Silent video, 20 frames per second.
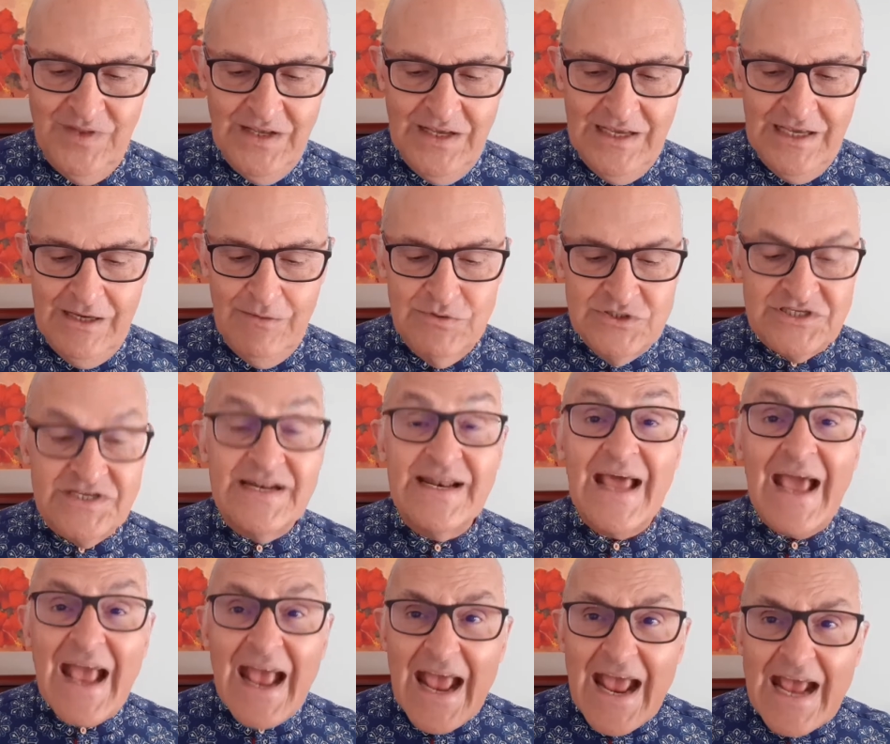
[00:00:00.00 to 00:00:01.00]
He was
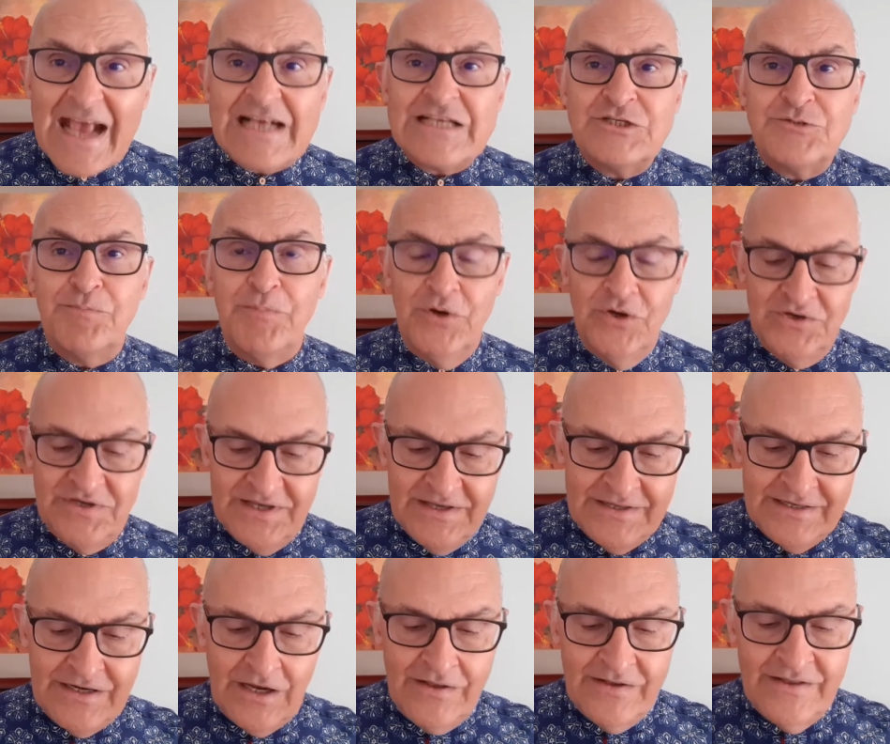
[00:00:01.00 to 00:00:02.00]
an expert
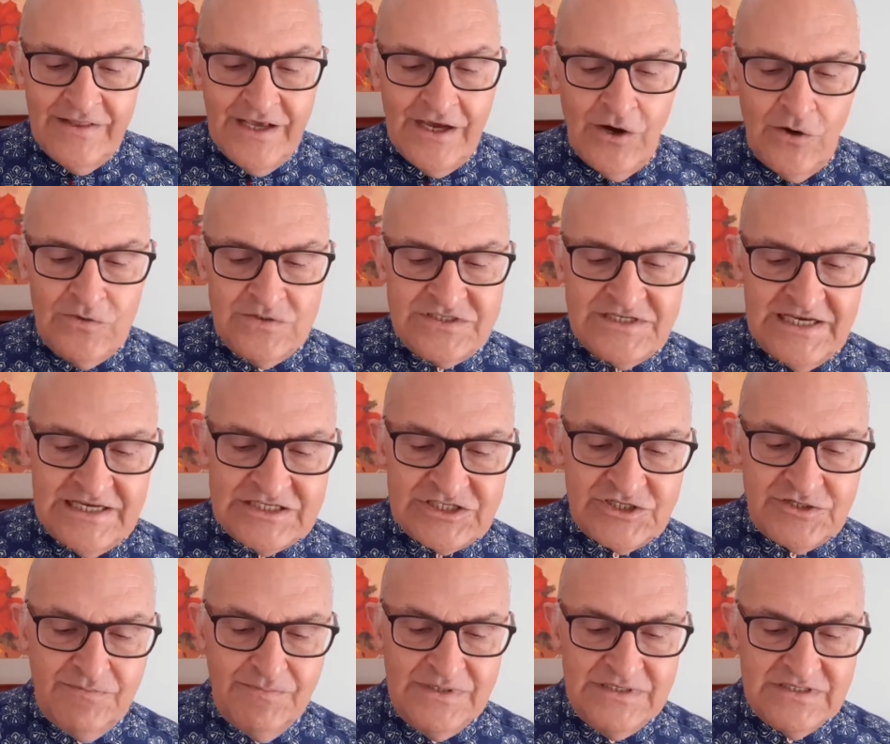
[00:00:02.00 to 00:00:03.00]
in the Old
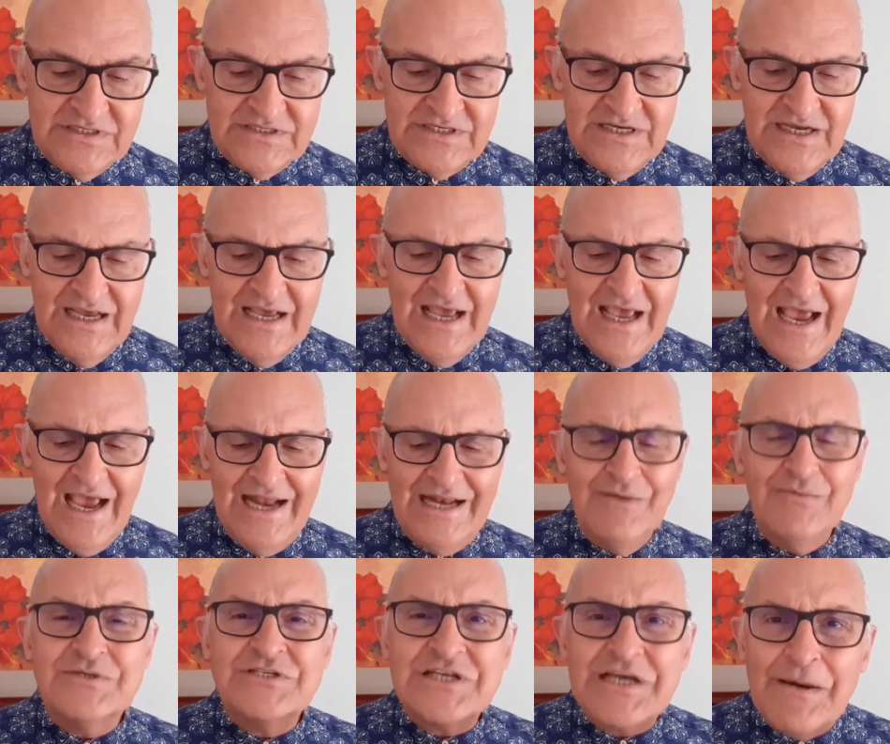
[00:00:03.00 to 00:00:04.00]
Testament, and he
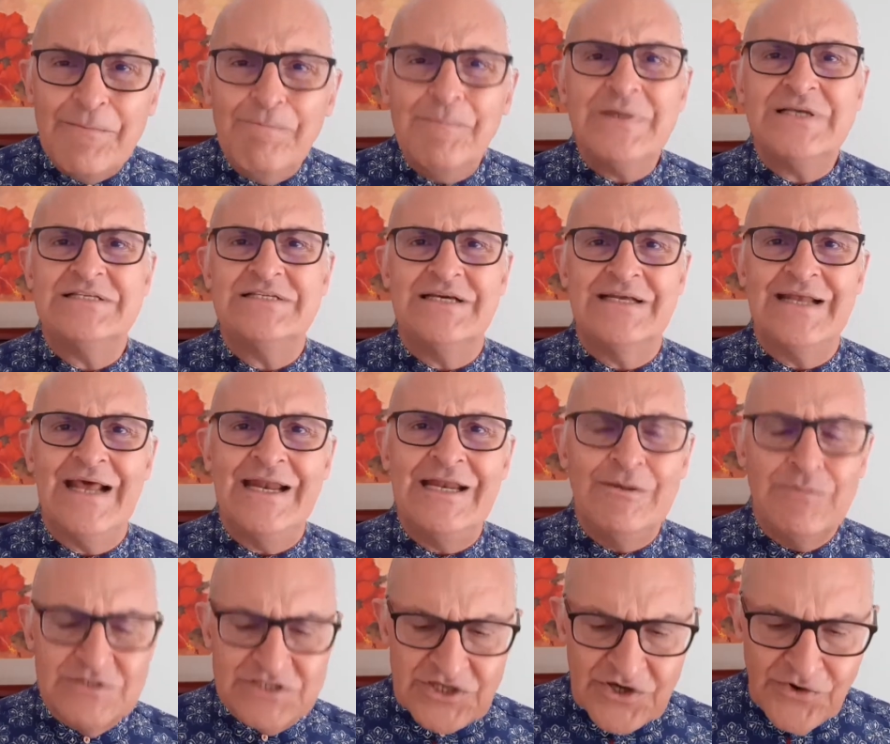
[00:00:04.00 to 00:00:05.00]
was committed and he
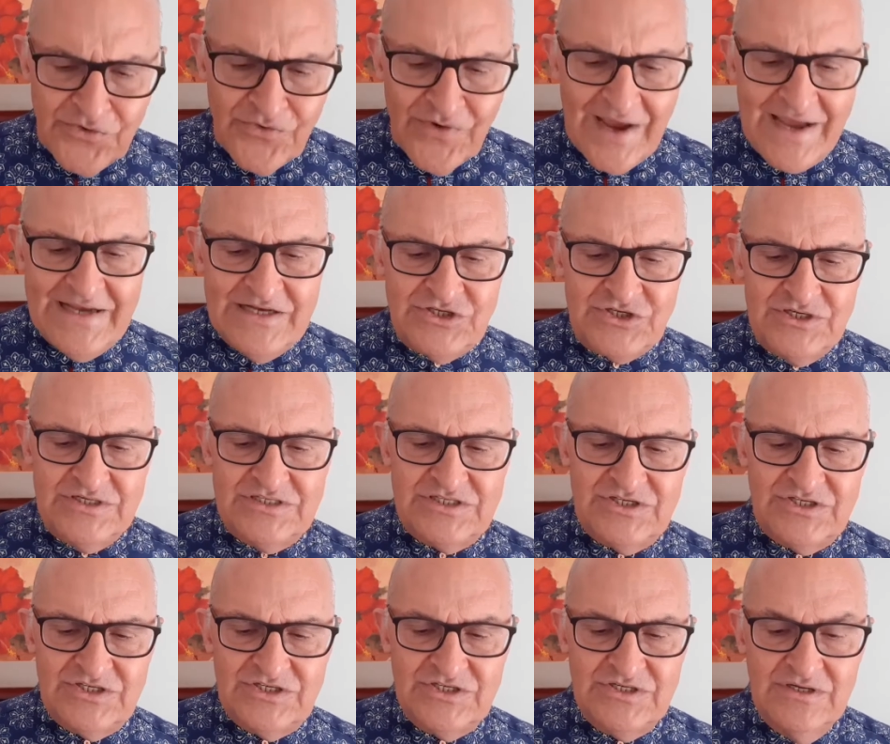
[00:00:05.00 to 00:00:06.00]
was
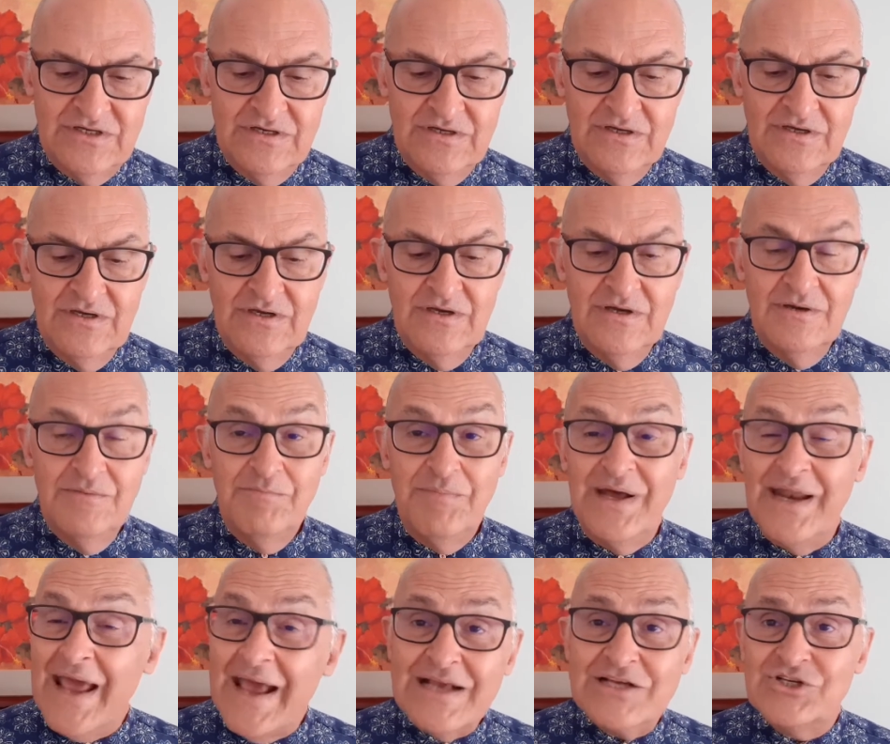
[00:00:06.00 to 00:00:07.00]
courageous. But
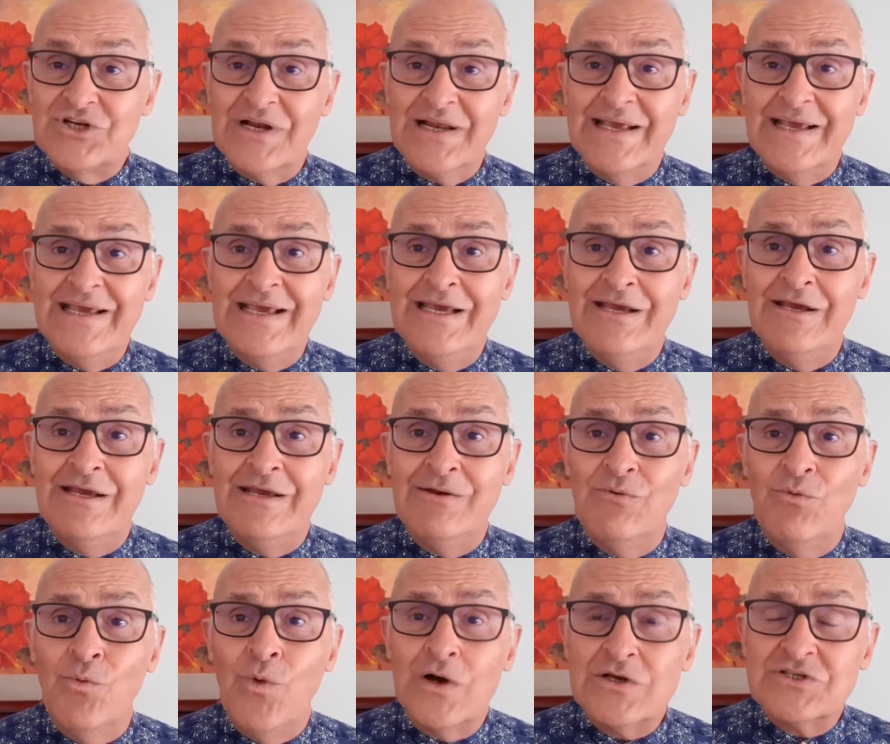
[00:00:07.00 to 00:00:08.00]
actually, he
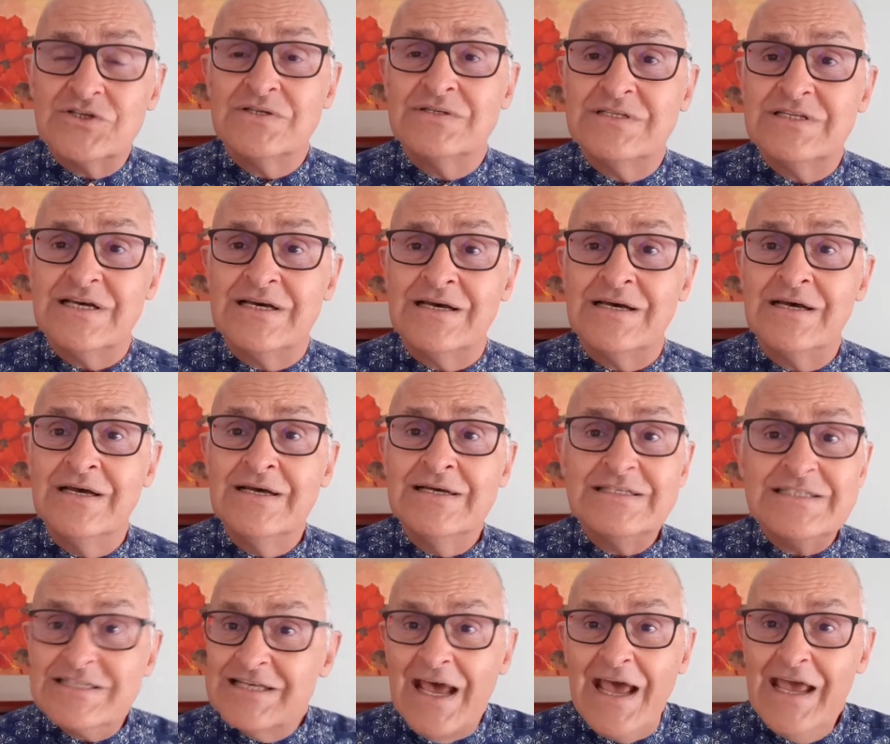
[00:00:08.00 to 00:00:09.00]
wasn't
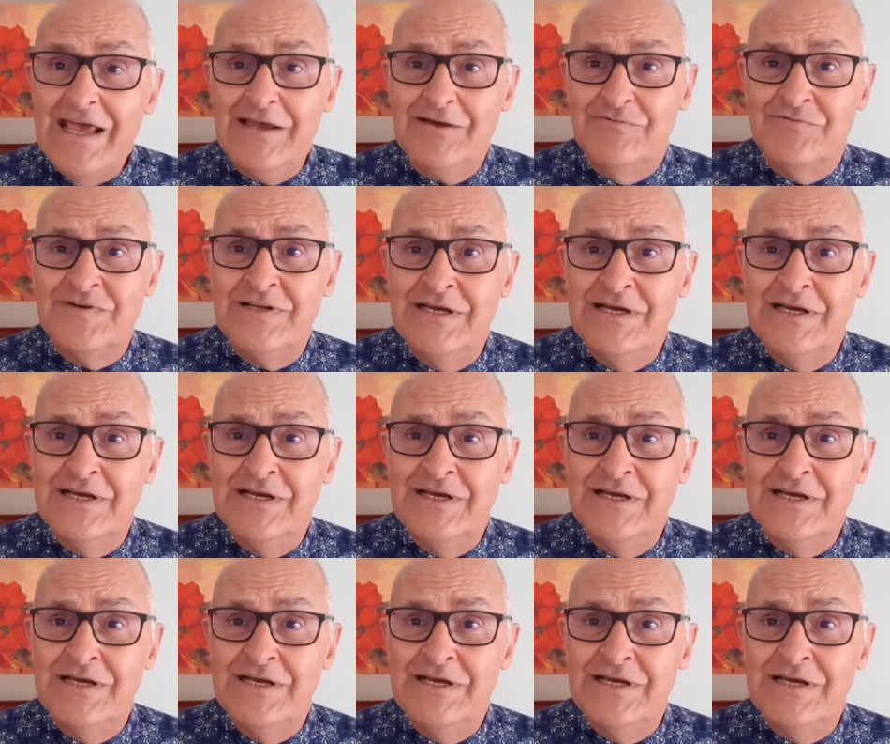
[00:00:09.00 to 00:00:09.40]
saved.